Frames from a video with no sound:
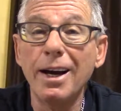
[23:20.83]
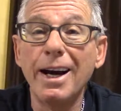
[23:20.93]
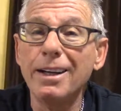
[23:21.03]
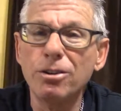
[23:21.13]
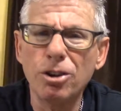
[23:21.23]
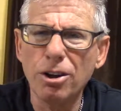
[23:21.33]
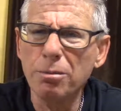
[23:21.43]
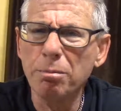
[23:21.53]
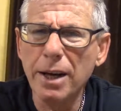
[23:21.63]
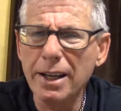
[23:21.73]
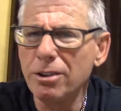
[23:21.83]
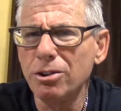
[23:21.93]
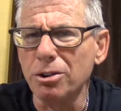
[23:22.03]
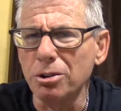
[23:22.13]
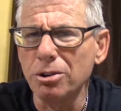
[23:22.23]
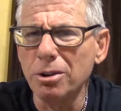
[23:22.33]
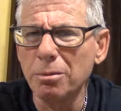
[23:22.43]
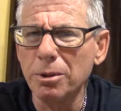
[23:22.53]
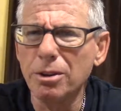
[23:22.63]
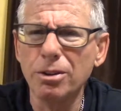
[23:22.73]
And turn pages,
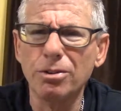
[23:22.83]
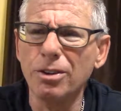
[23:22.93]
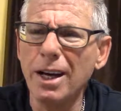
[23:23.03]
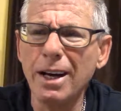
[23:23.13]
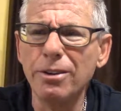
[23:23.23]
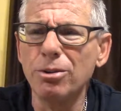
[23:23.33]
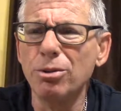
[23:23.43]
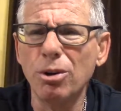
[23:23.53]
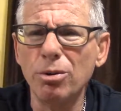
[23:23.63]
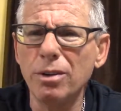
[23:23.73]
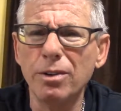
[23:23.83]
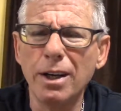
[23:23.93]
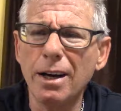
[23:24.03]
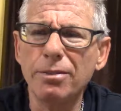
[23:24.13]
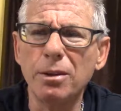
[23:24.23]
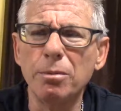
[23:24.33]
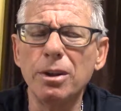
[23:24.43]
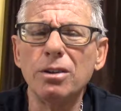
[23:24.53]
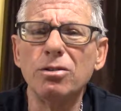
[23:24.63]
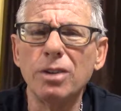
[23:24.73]
because now you don't even have to be
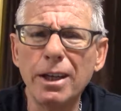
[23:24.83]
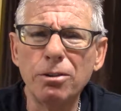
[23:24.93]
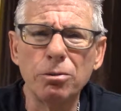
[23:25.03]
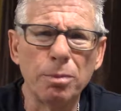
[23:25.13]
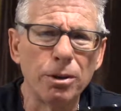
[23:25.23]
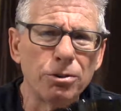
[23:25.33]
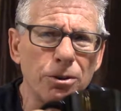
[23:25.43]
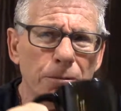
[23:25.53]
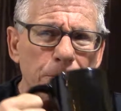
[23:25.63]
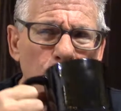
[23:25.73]
a salesperson.